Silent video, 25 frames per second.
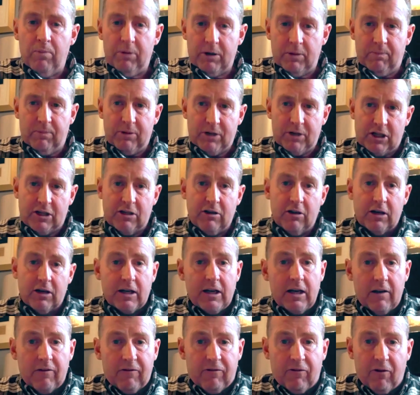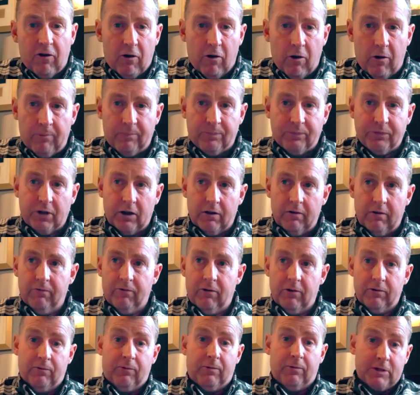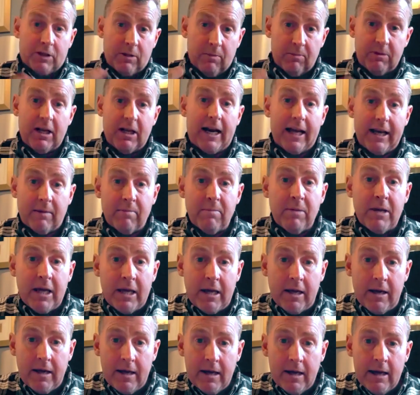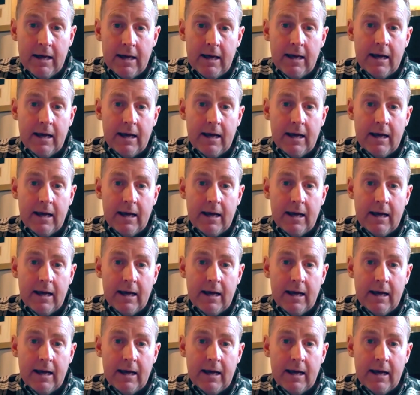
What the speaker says: But certainly for somebody like me,